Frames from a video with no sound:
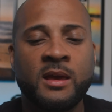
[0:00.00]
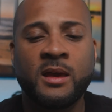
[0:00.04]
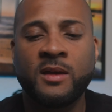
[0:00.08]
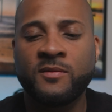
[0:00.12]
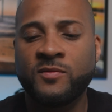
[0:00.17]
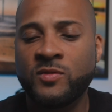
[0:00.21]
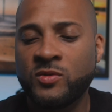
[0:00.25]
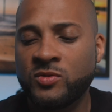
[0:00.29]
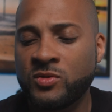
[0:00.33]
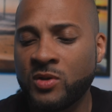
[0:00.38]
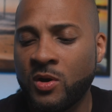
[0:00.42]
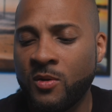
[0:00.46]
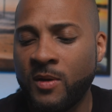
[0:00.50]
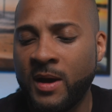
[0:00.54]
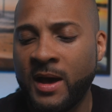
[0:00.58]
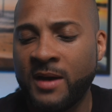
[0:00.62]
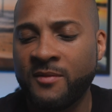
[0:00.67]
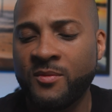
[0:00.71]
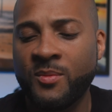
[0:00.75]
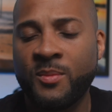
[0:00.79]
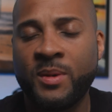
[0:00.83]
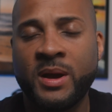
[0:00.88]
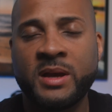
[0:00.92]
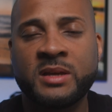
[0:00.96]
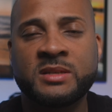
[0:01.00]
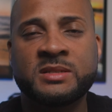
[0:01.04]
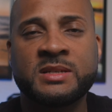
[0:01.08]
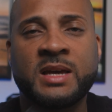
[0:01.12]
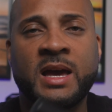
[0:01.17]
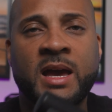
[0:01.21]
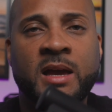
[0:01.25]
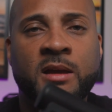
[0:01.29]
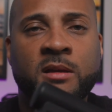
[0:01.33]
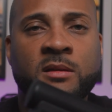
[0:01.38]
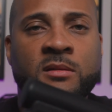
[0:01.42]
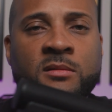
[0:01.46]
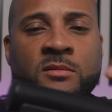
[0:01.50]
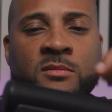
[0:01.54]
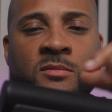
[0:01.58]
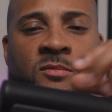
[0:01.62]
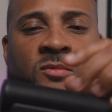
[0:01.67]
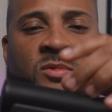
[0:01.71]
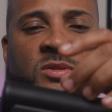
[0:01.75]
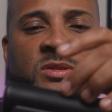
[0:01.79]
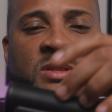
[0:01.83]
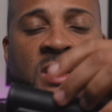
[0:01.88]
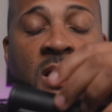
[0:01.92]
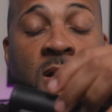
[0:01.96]
if you don't have a mic jack,
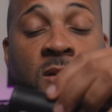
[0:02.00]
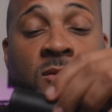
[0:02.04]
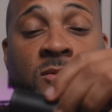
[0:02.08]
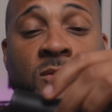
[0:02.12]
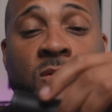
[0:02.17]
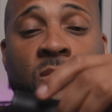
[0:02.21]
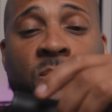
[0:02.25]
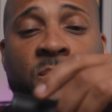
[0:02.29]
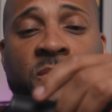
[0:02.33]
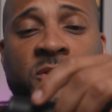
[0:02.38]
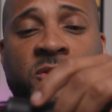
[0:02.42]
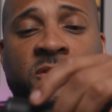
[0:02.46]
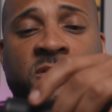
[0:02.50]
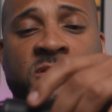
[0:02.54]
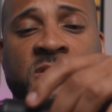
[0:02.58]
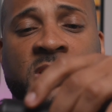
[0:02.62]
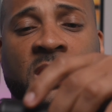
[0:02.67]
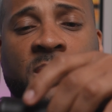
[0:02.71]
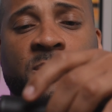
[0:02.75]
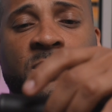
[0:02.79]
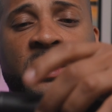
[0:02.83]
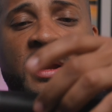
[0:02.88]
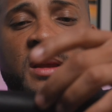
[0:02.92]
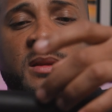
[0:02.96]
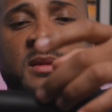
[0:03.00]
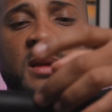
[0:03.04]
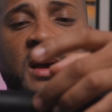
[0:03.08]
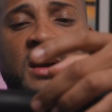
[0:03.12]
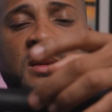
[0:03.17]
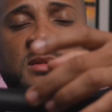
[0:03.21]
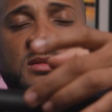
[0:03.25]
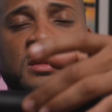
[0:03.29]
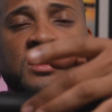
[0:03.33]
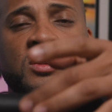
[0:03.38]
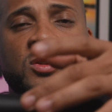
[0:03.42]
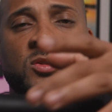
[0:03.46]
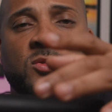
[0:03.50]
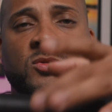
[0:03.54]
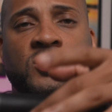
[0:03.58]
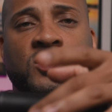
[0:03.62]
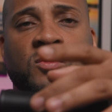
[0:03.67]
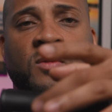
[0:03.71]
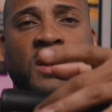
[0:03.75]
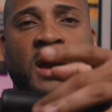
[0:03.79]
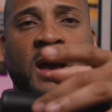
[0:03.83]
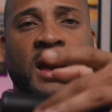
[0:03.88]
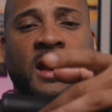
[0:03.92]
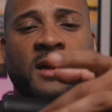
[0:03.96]
which I don't know a mirrorless camera that doesn't,
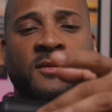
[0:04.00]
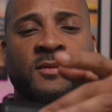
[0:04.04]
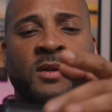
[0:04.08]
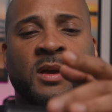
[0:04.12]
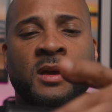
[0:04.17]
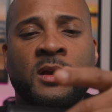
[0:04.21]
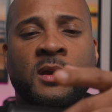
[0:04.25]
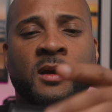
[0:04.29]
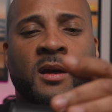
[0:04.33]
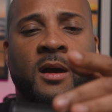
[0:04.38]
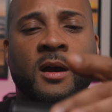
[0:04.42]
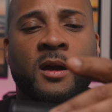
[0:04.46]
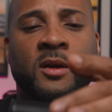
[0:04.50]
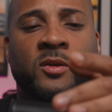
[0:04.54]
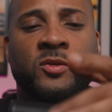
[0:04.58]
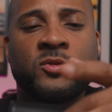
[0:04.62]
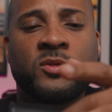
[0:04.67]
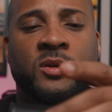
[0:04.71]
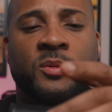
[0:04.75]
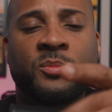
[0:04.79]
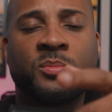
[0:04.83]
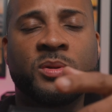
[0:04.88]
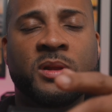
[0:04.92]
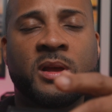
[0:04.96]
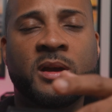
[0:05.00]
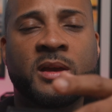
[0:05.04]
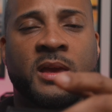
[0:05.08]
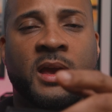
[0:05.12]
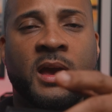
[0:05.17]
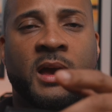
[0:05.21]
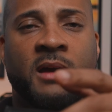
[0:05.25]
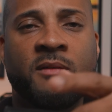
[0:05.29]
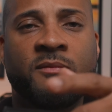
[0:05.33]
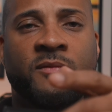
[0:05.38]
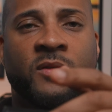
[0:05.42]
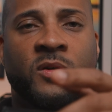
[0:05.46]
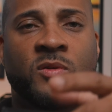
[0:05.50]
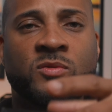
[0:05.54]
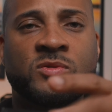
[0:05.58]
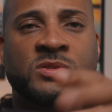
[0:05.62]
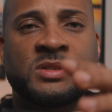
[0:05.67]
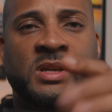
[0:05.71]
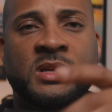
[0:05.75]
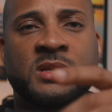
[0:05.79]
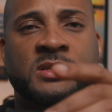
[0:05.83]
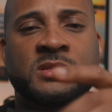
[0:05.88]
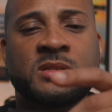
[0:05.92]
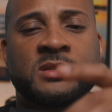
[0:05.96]
you can plug your
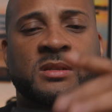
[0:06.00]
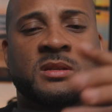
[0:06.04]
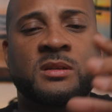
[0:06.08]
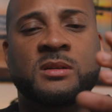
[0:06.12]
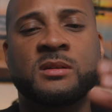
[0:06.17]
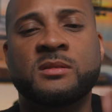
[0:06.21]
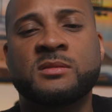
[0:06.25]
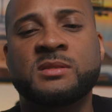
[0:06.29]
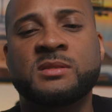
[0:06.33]
headphones into the